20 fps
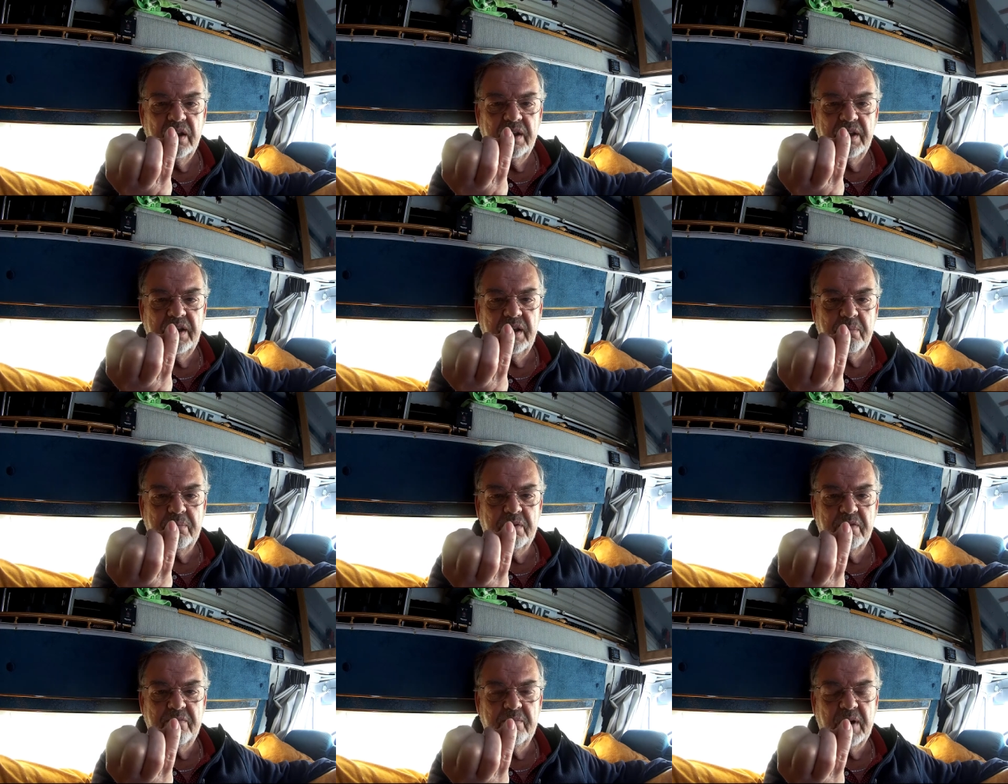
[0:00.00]

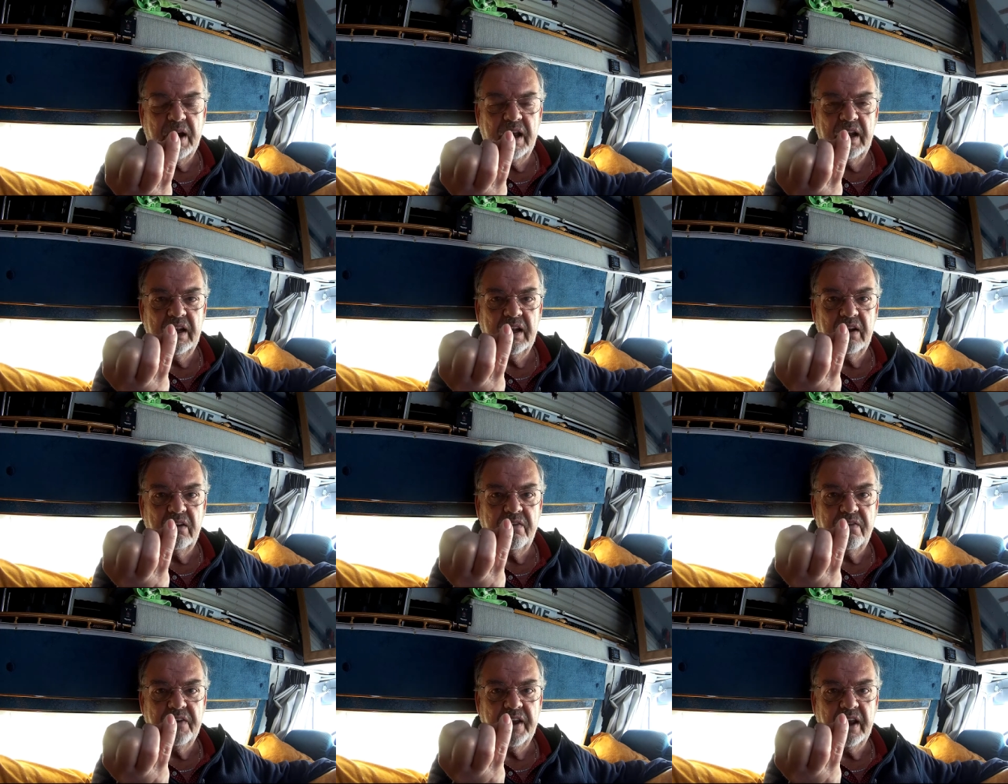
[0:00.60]
tip of my
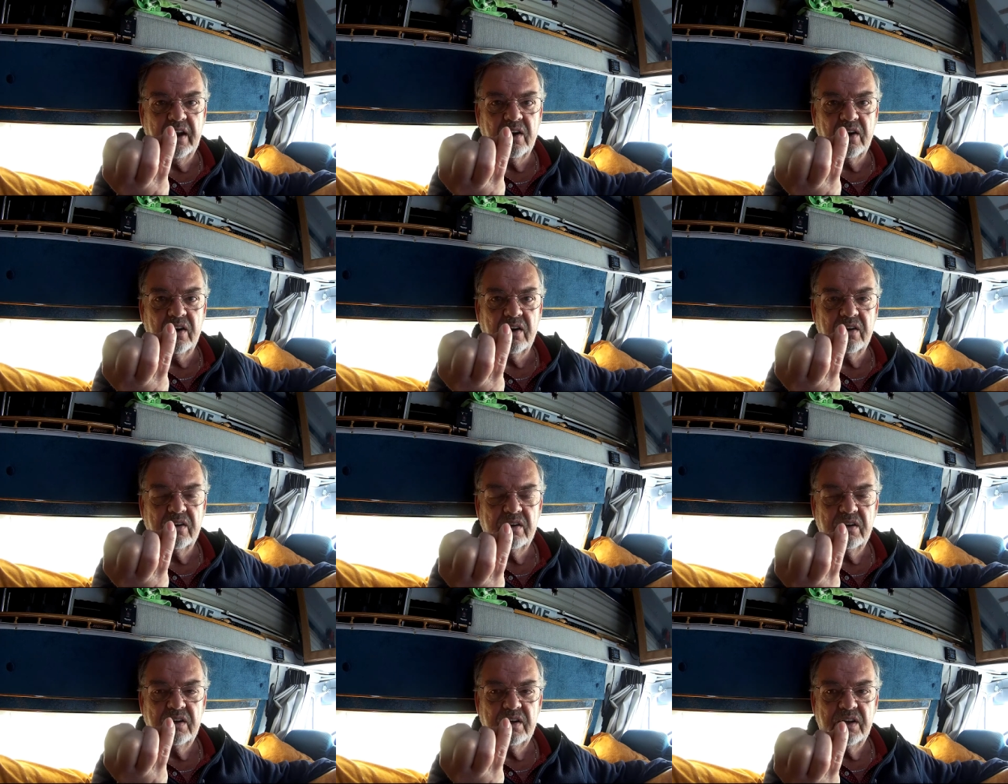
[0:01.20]
little
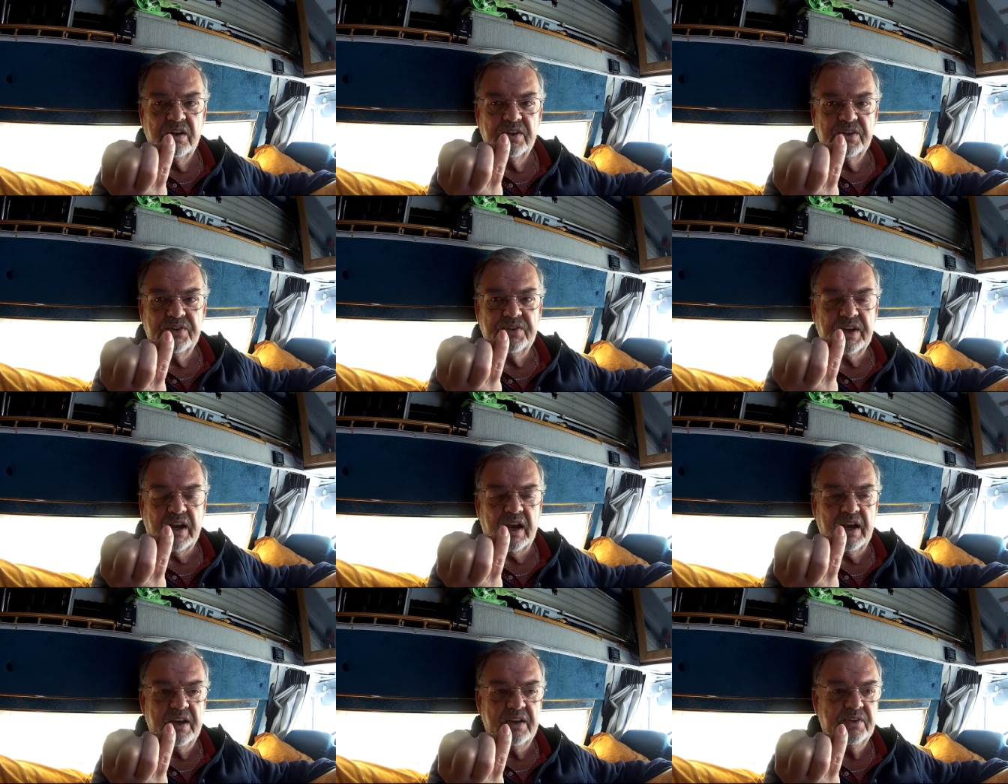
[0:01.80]
finger
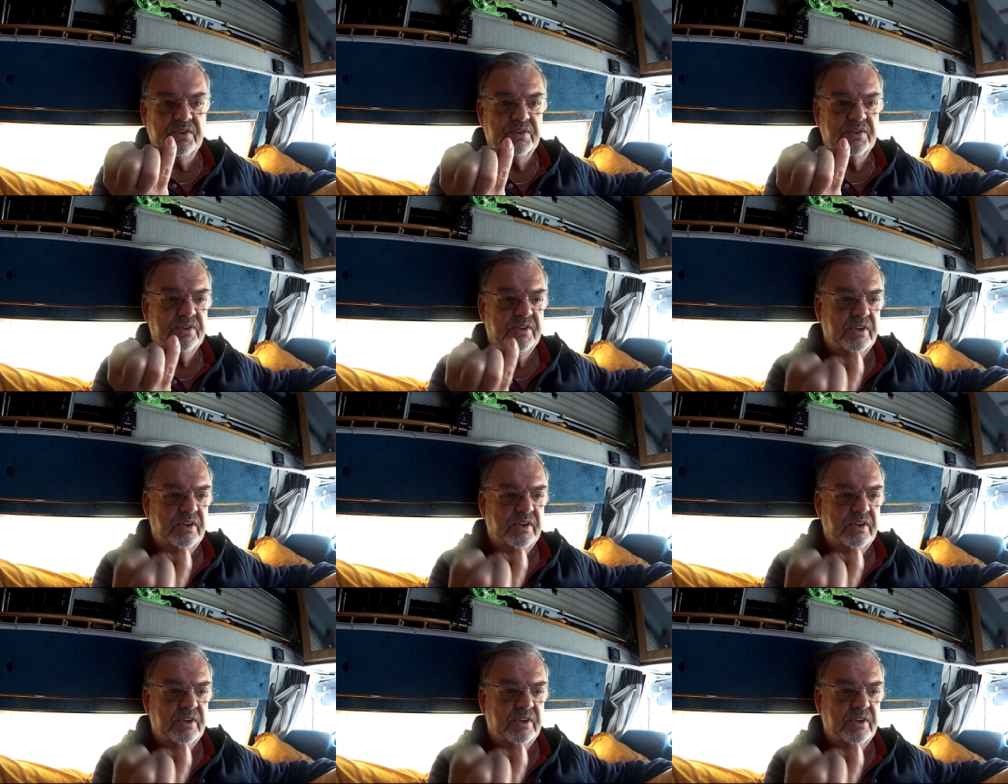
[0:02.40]
size